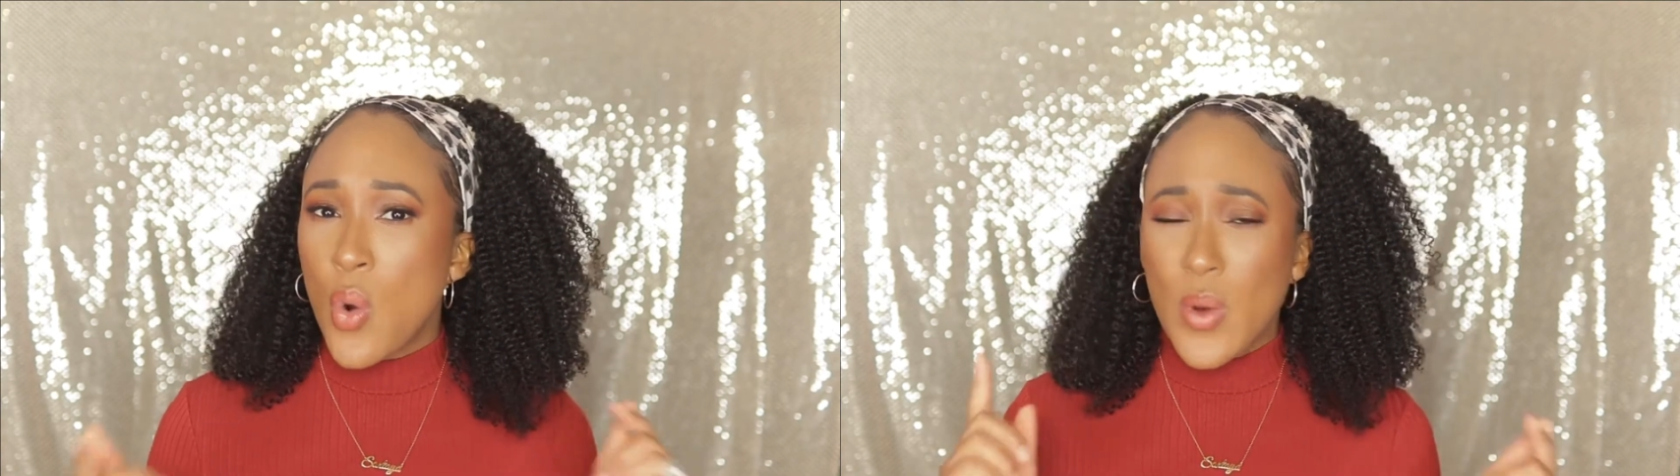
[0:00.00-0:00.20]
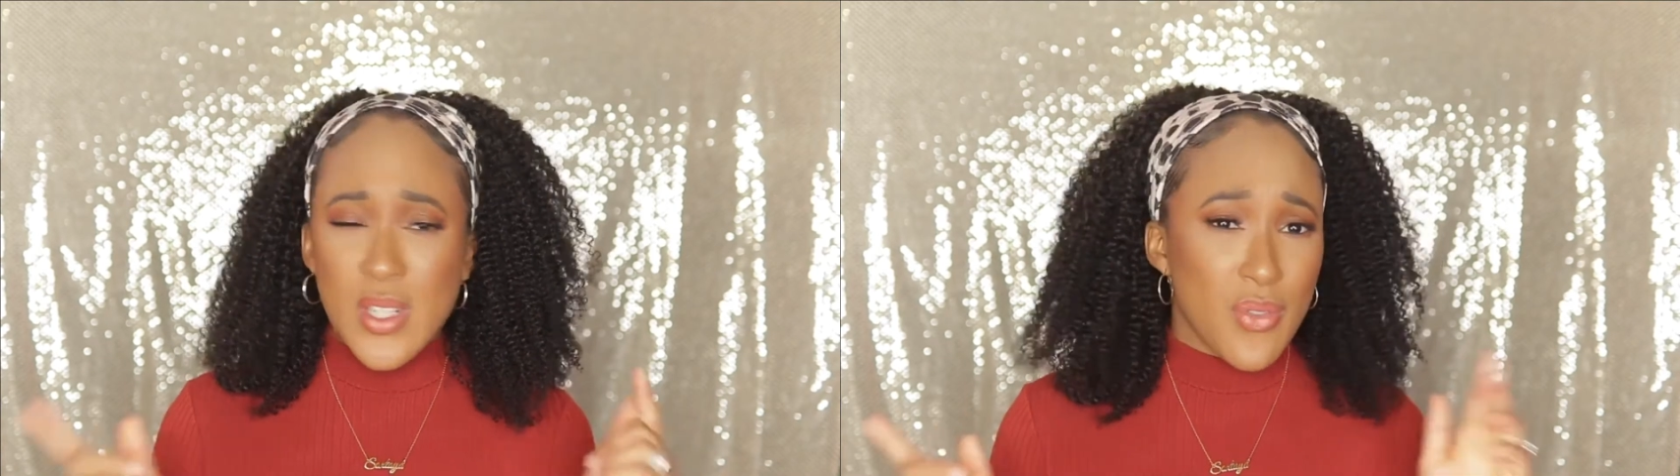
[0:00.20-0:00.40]

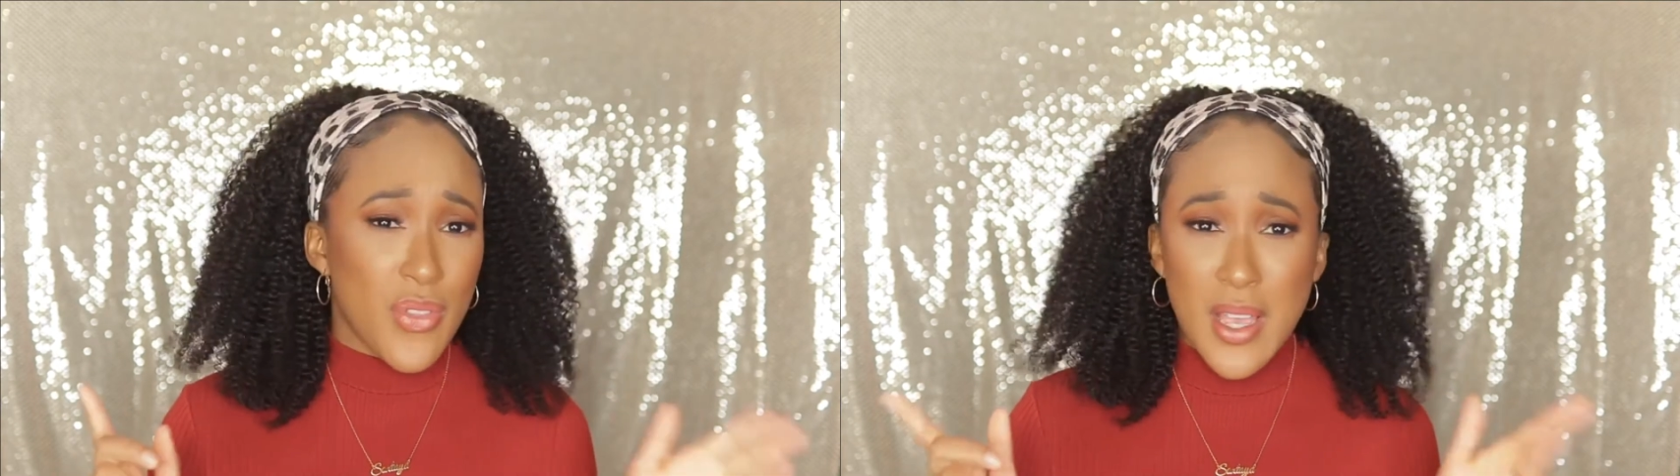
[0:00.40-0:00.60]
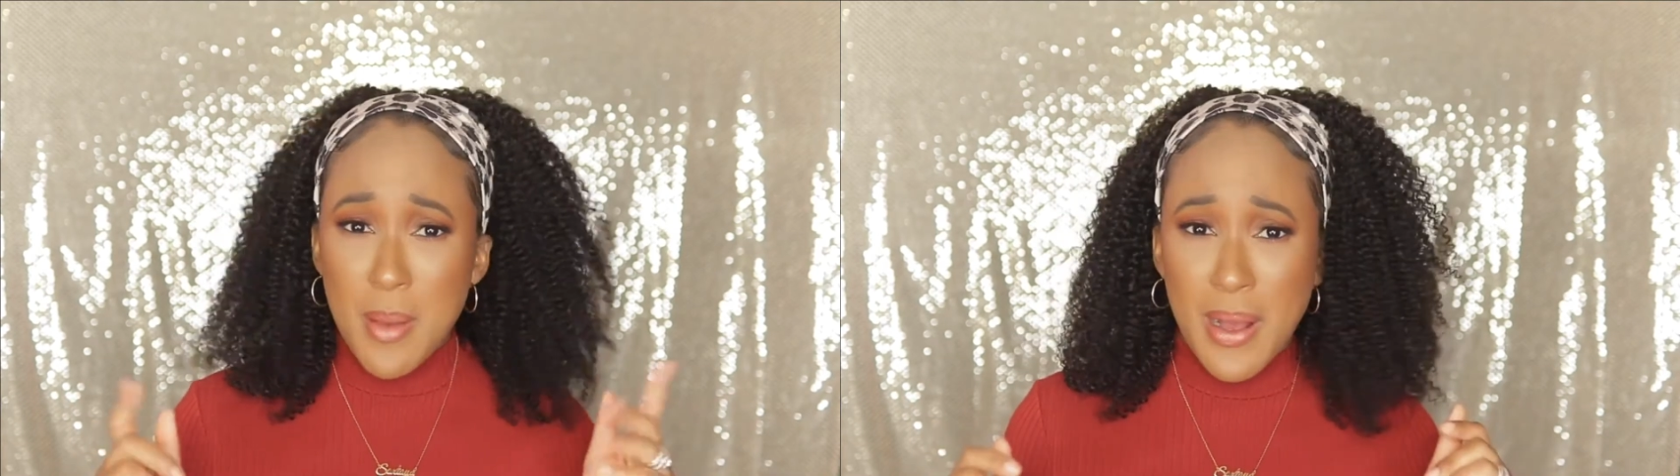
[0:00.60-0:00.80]
what you
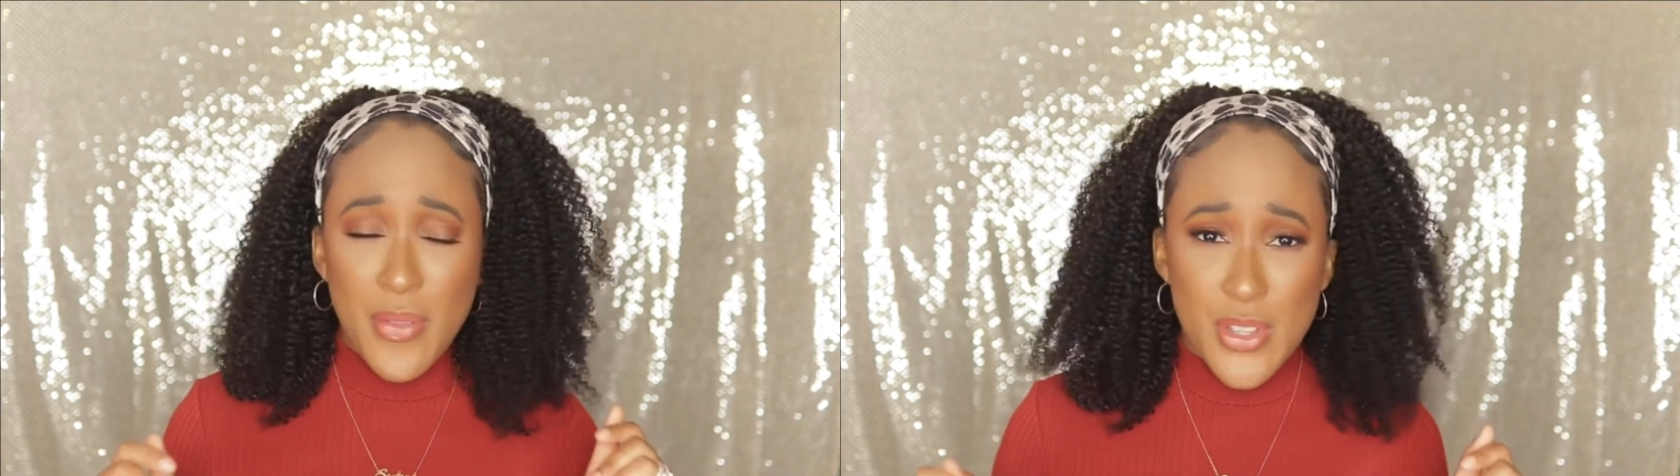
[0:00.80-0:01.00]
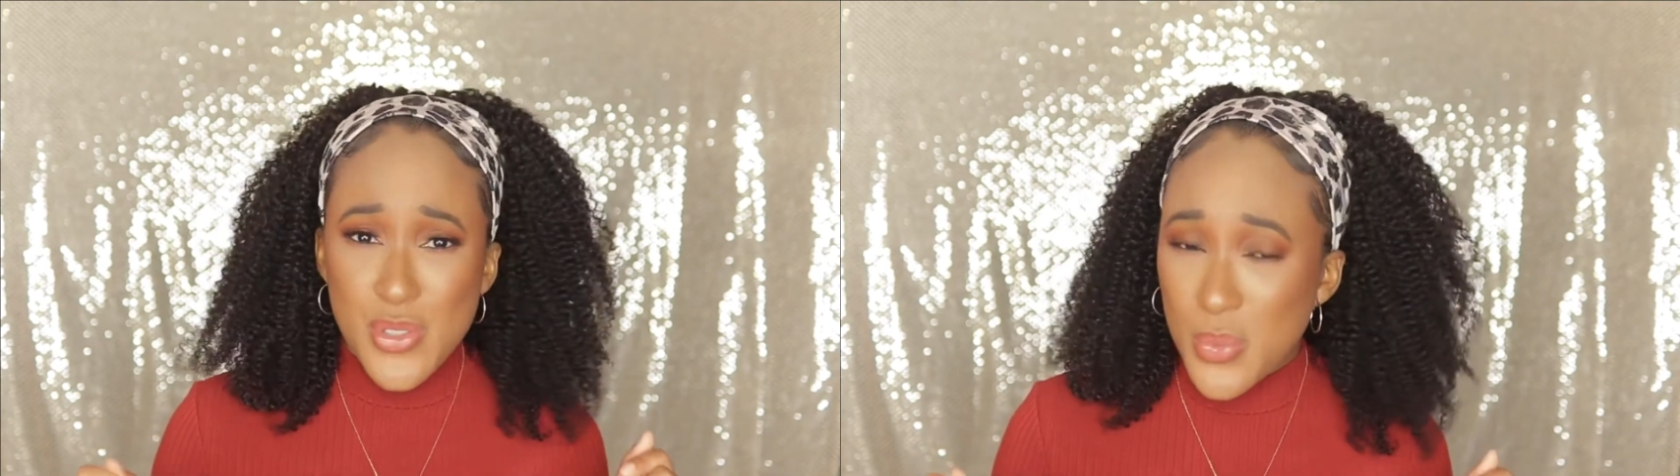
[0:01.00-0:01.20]
think
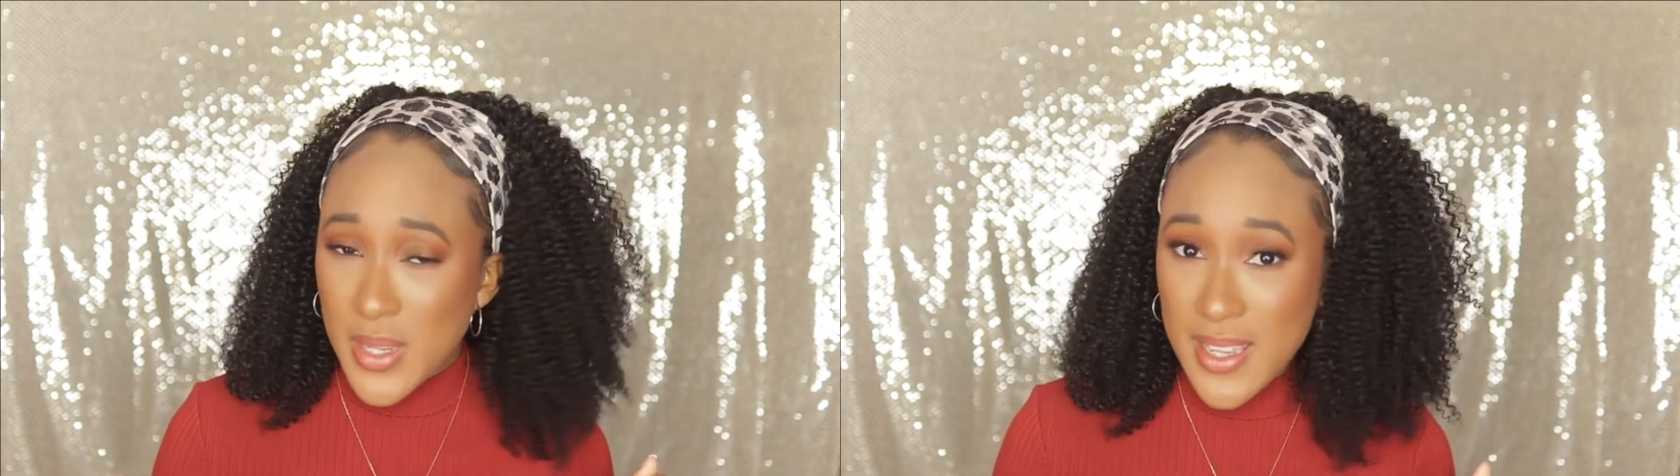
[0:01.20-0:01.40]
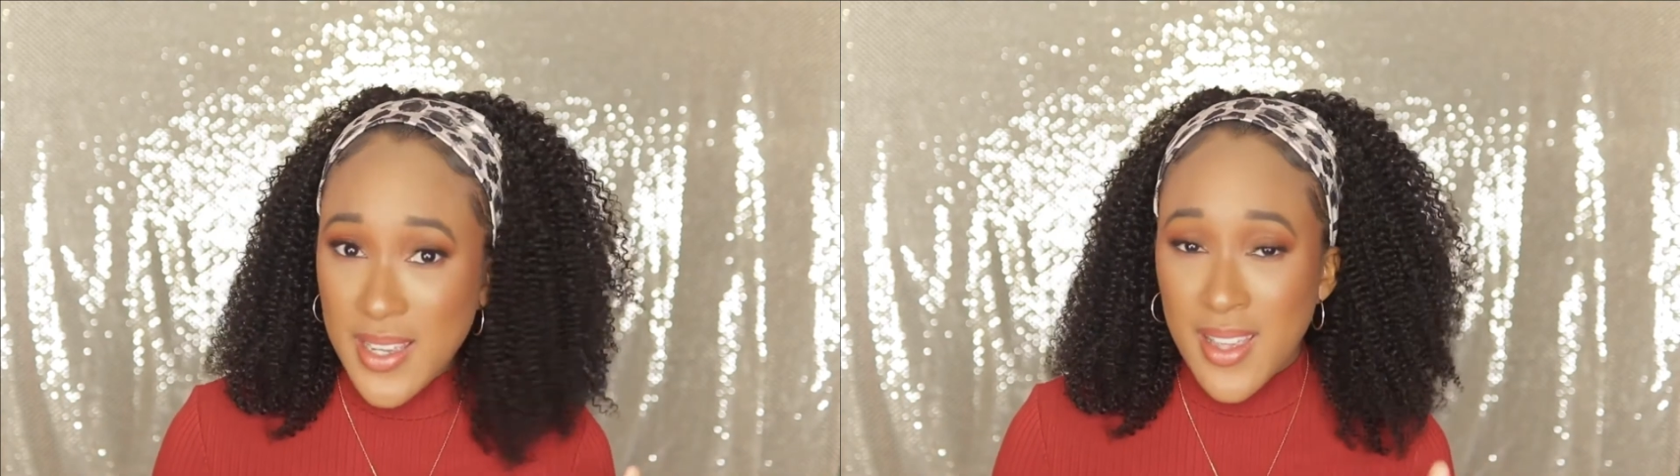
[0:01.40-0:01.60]
about this
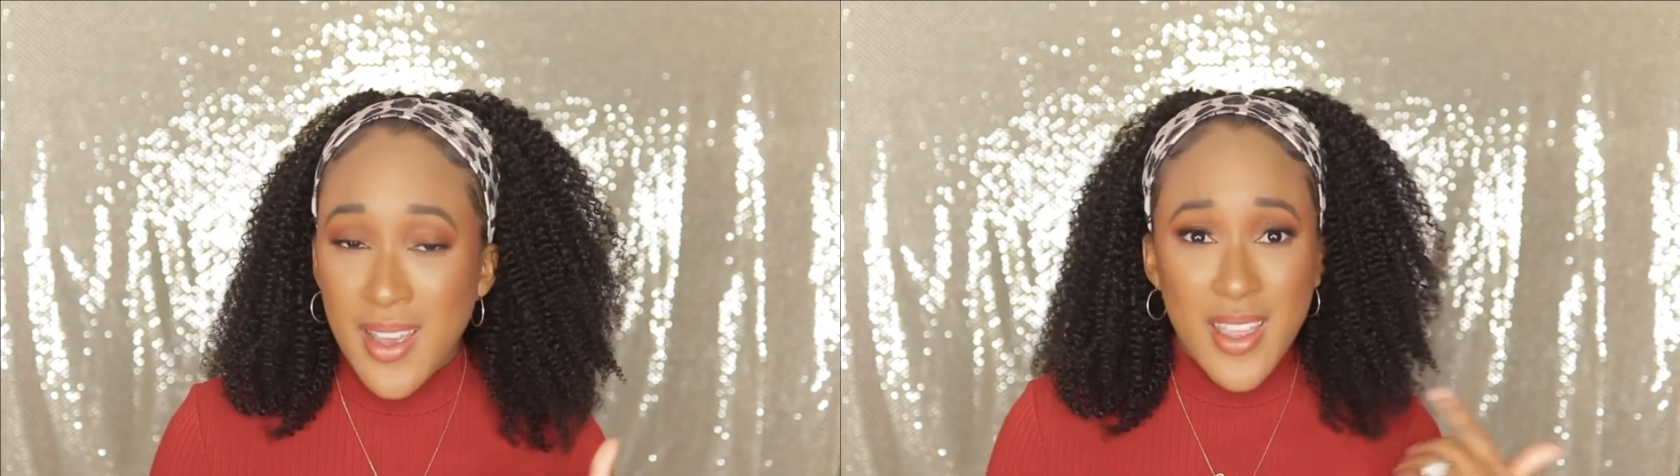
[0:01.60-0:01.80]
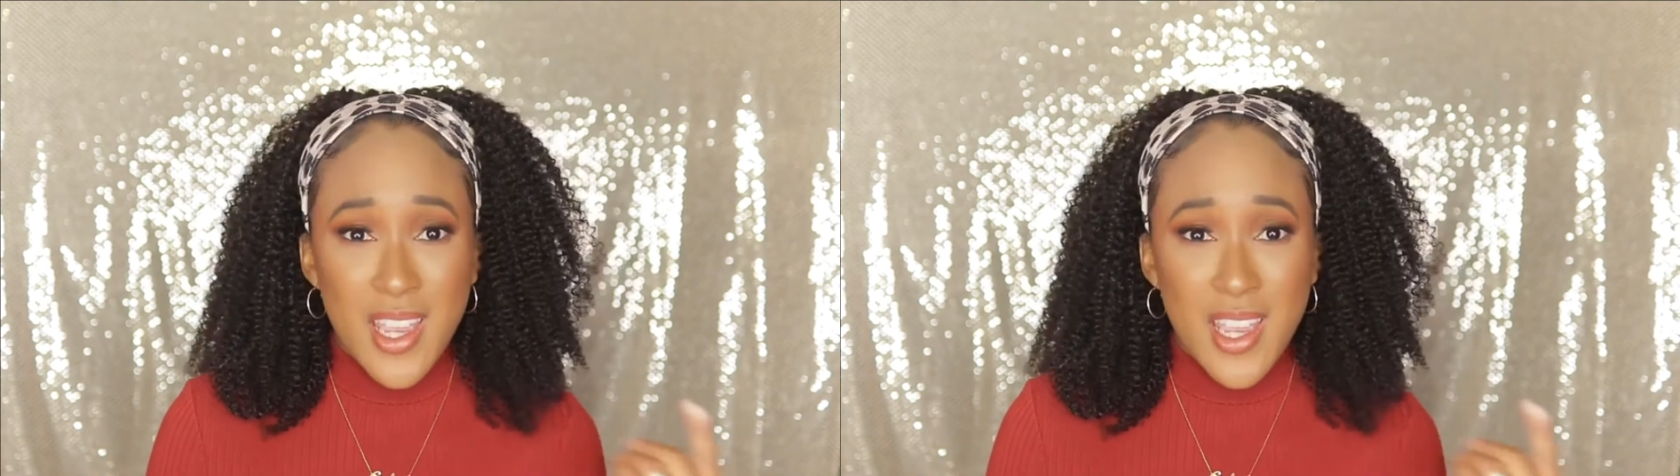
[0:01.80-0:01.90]
wig.